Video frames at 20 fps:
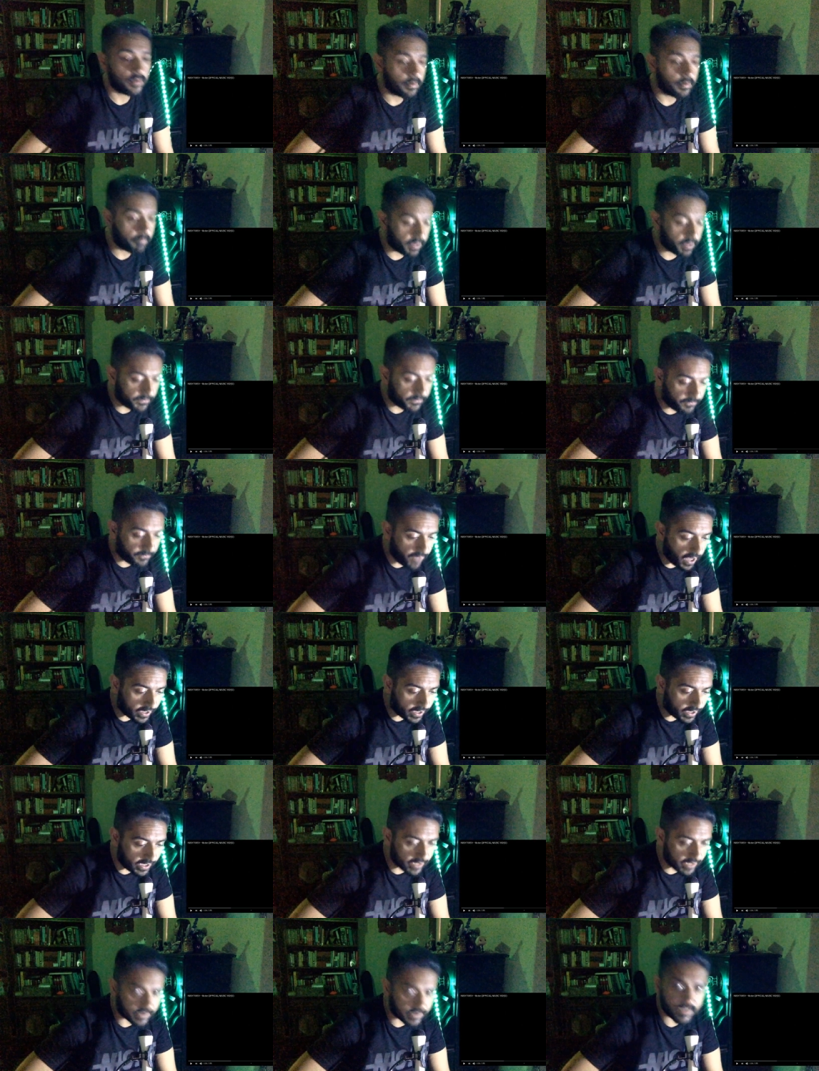But fuck
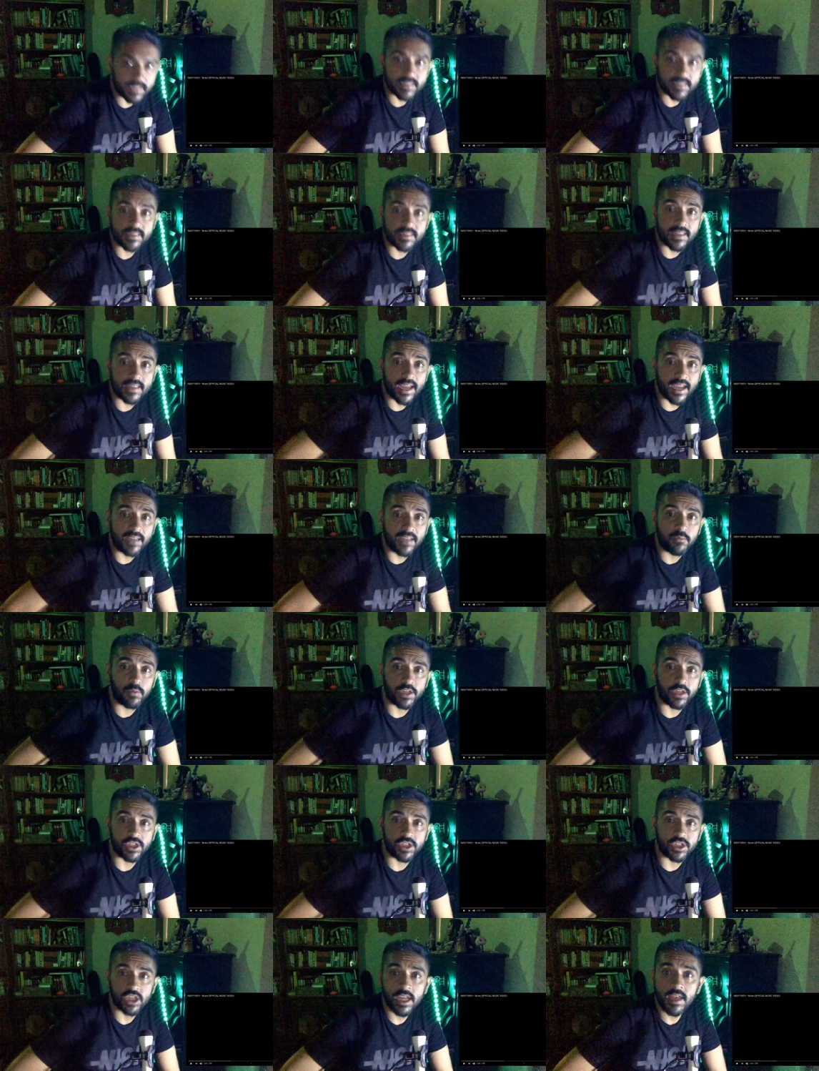it, it's
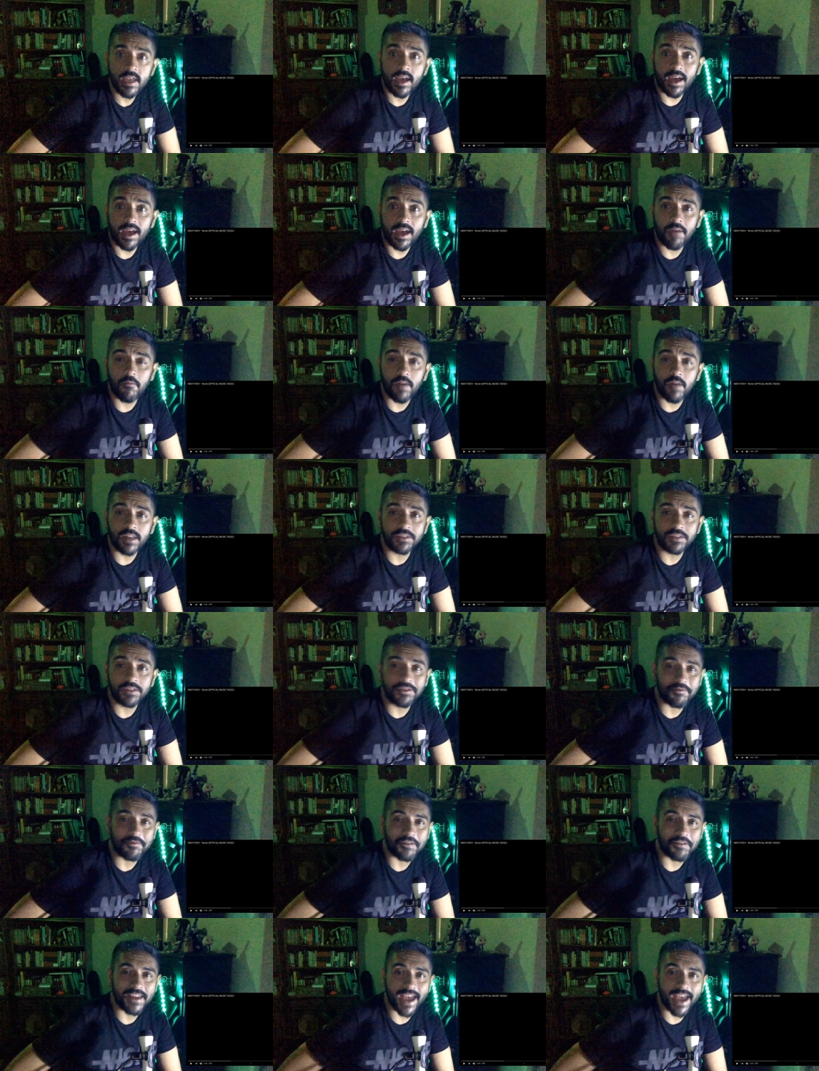Nightwish. I want to
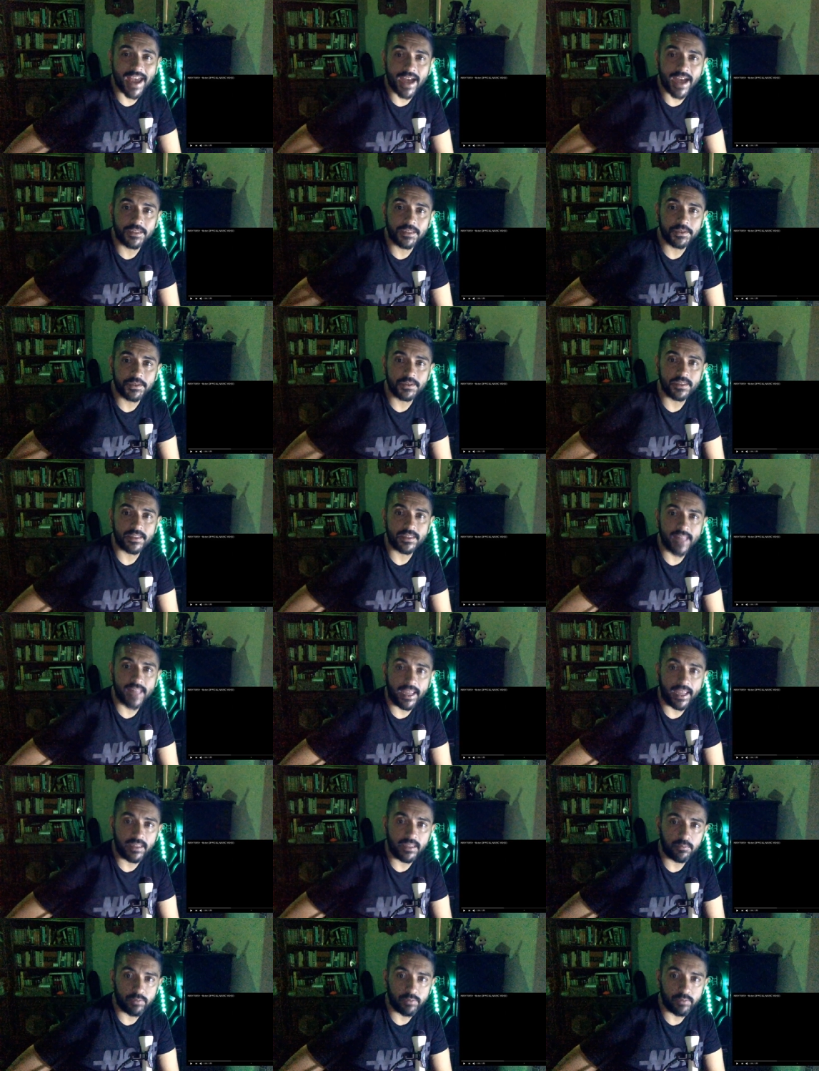react to
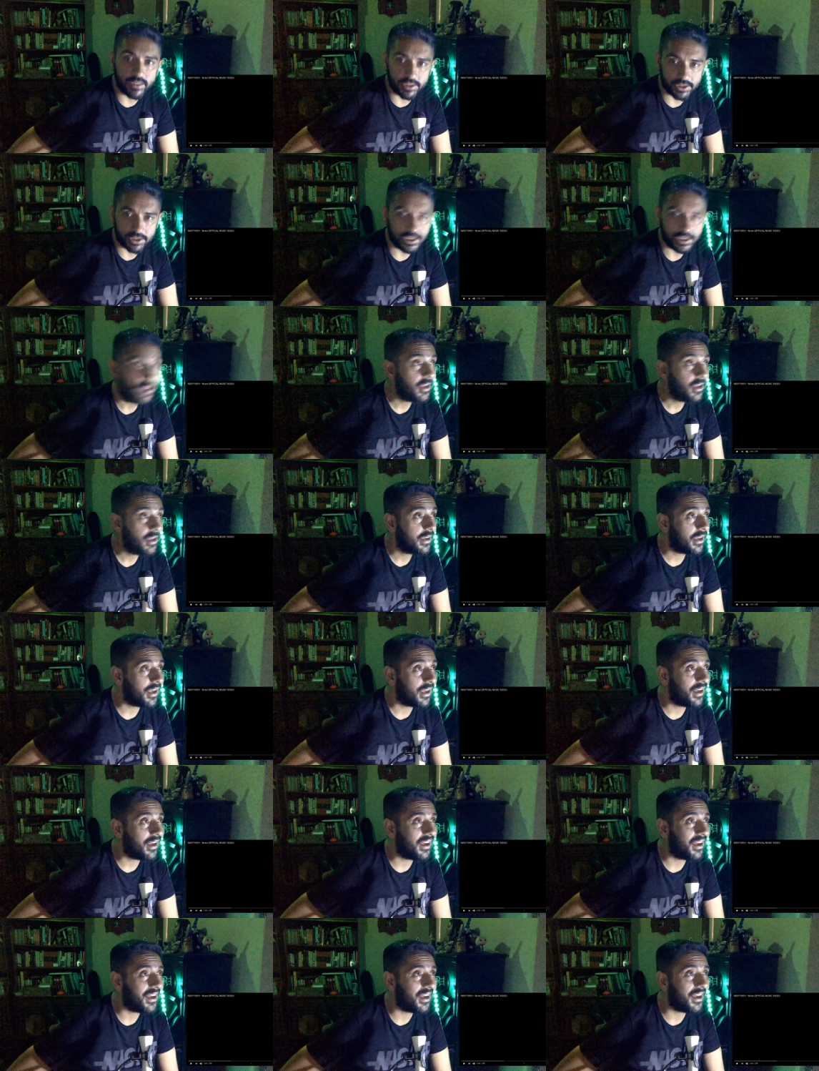Nightwish
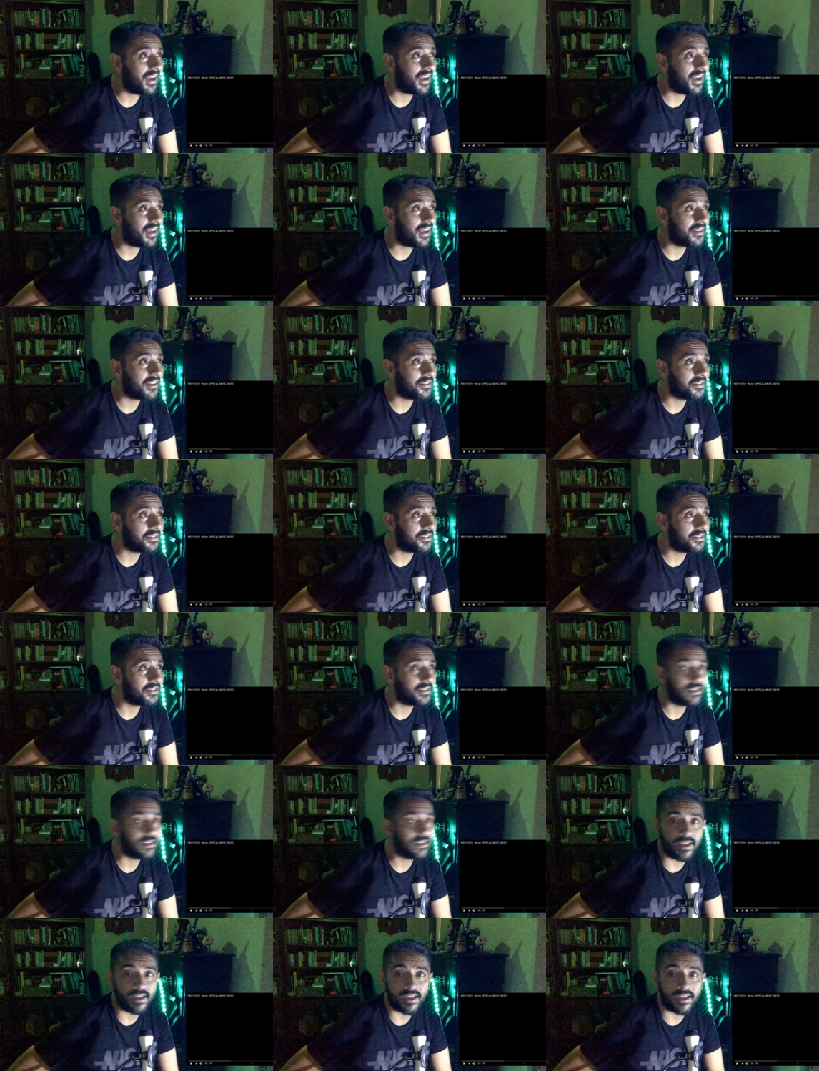and
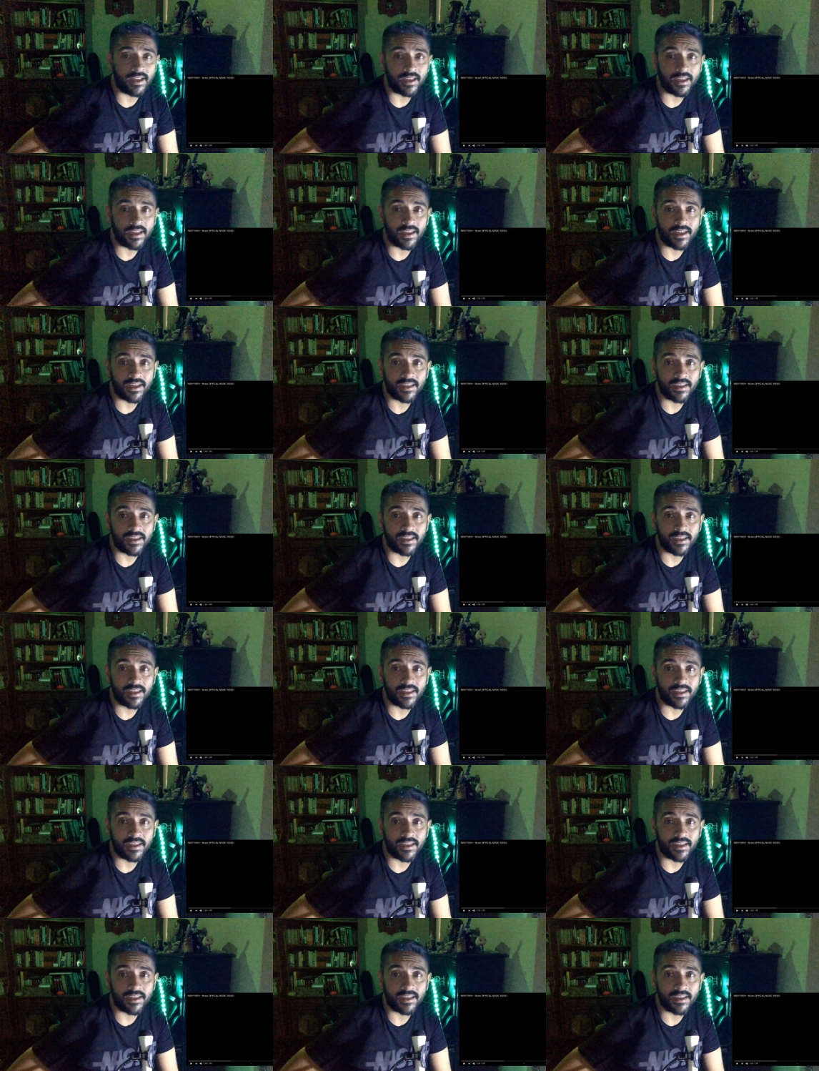I